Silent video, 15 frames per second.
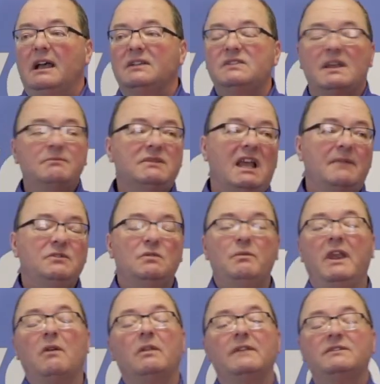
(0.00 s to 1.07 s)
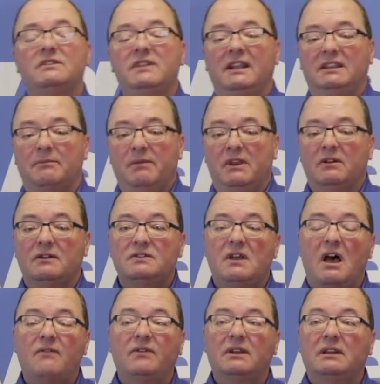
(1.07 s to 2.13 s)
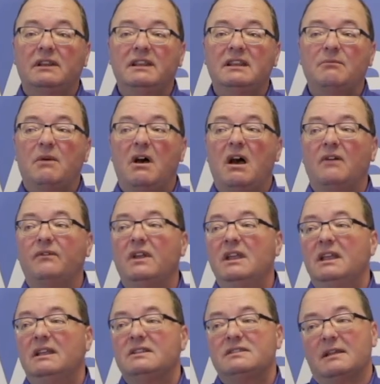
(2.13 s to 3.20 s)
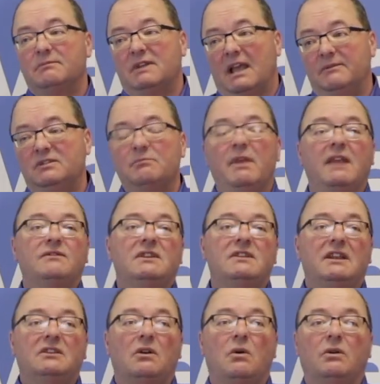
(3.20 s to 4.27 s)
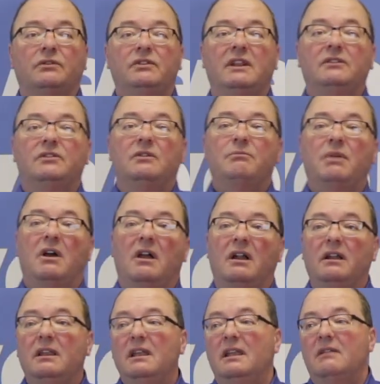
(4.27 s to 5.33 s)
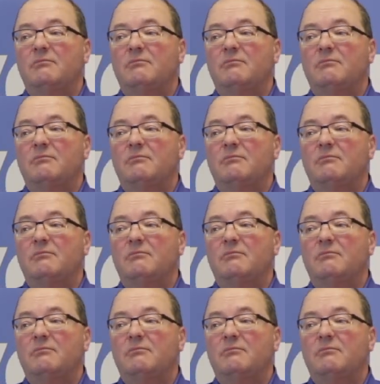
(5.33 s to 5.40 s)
Sometimes you may only have to take the mirrors off and clean them off. Sometimes you may have to take the whole sensor apart.